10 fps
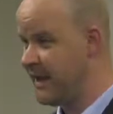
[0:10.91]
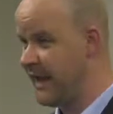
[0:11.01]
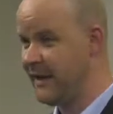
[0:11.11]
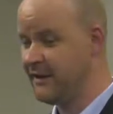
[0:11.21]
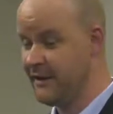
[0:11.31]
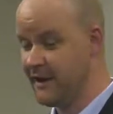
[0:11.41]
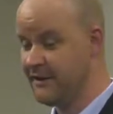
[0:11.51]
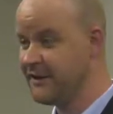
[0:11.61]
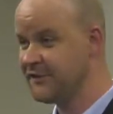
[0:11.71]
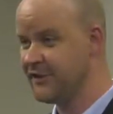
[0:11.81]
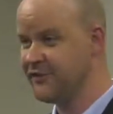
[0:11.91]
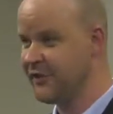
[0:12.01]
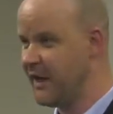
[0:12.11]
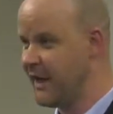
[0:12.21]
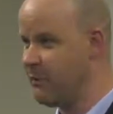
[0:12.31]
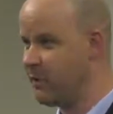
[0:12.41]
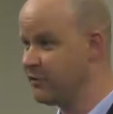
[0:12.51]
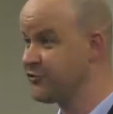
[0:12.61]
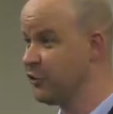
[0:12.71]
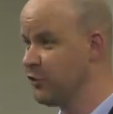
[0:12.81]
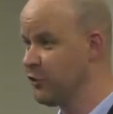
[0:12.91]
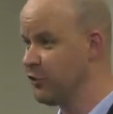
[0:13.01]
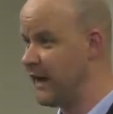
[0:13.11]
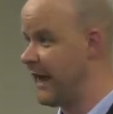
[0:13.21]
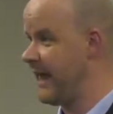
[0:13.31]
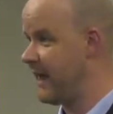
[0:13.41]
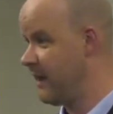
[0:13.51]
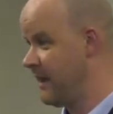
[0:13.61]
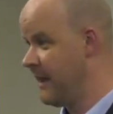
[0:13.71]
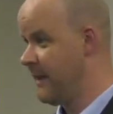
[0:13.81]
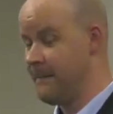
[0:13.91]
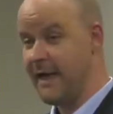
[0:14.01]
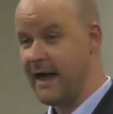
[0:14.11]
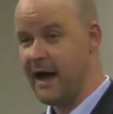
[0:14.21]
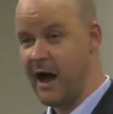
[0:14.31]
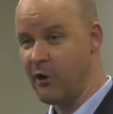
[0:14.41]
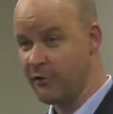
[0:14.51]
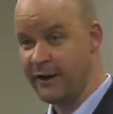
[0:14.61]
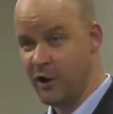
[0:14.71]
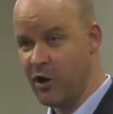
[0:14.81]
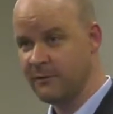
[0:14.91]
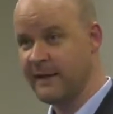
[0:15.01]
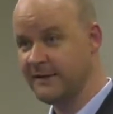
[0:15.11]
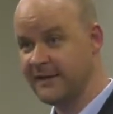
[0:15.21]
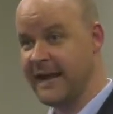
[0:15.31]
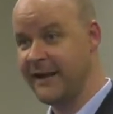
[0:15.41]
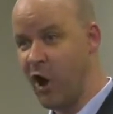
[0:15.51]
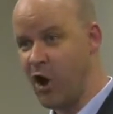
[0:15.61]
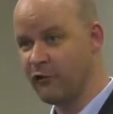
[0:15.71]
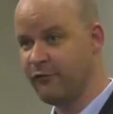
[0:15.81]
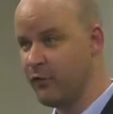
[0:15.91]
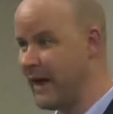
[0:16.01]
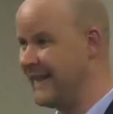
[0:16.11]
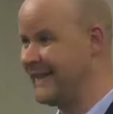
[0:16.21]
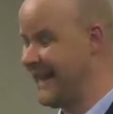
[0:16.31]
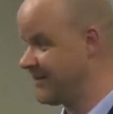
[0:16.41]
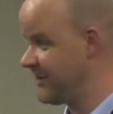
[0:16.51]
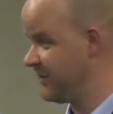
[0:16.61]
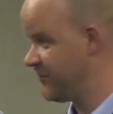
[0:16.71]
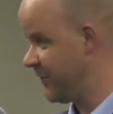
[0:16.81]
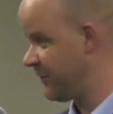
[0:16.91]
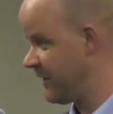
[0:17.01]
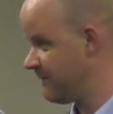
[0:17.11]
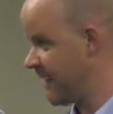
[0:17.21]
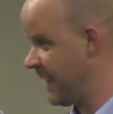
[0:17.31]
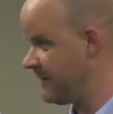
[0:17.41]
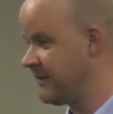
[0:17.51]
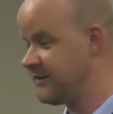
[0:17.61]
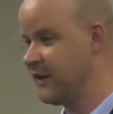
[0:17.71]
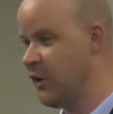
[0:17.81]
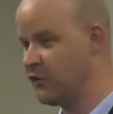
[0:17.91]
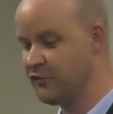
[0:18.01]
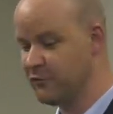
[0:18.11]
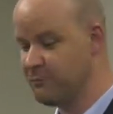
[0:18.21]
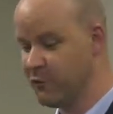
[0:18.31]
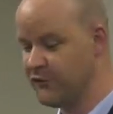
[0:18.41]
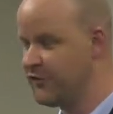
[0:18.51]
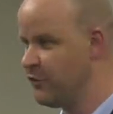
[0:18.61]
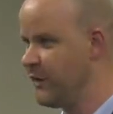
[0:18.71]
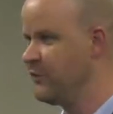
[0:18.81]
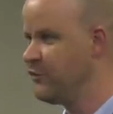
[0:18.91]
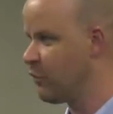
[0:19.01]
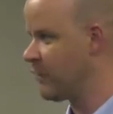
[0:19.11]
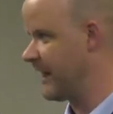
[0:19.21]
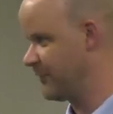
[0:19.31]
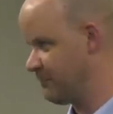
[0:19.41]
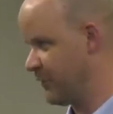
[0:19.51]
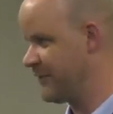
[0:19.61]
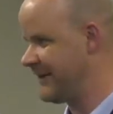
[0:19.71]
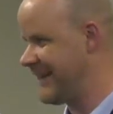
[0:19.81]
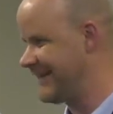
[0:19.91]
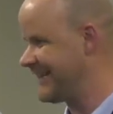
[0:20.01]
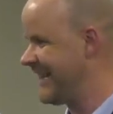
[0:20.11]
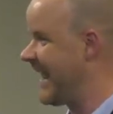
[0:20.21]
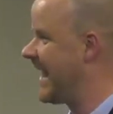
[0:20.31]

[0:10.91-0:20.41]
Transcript: And in this session, I want to show you our add-on. It's an add-on for Atlassian JIRA, and this add-on supports you in your exploratory testing